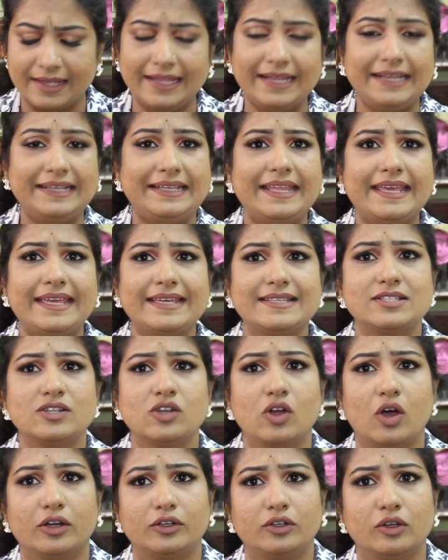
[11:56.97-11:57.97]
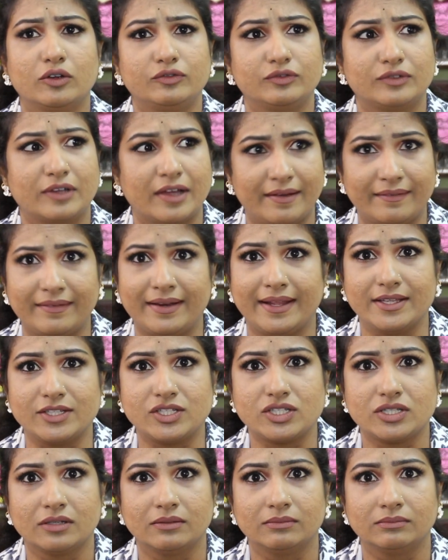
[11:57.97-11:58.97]
It takes a lot of
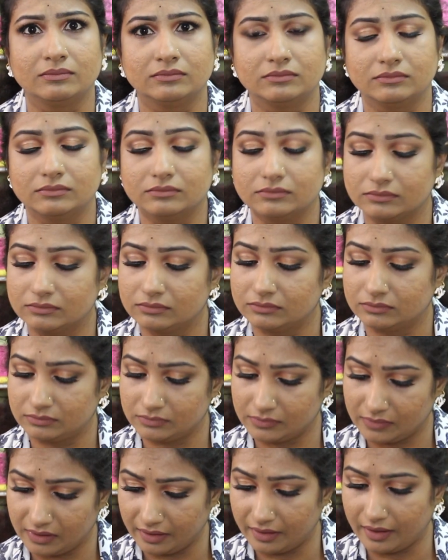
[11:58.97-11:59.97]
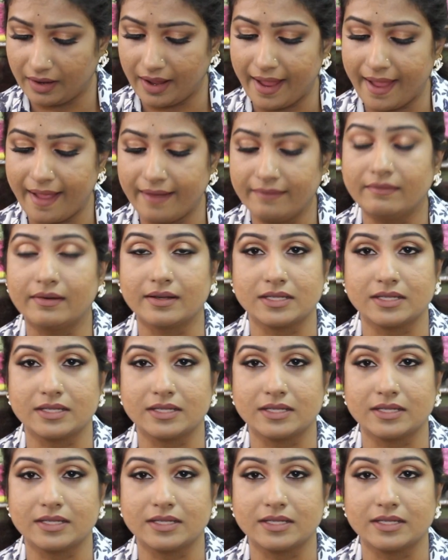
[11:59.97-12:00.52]
courage and